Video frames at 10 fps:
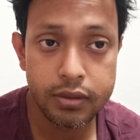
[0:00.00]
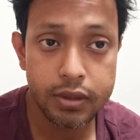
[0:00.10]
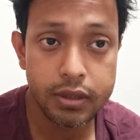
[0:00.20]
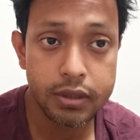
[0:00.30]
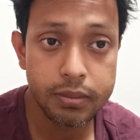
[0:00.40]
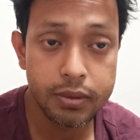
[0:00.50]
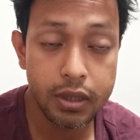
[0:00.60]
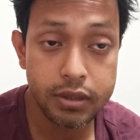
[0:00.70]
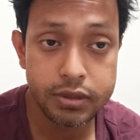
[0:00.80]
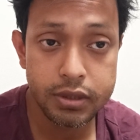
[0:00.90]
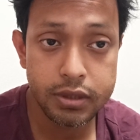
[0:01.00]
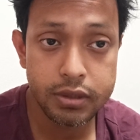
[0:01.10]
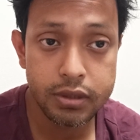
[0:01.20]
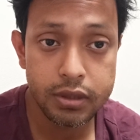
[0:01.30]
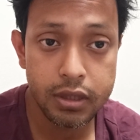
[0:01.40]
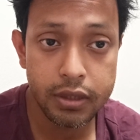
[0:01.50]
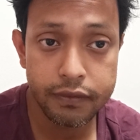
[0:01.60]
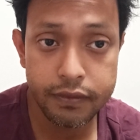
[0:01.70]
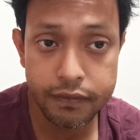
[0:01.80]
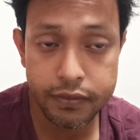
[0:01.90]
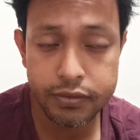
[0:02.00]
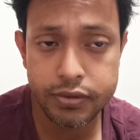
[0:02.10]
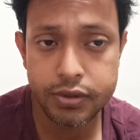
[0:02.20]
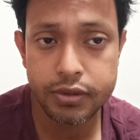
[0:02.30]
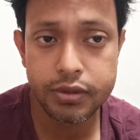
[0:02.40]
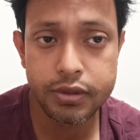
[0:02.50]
end up causing a lot of confusion.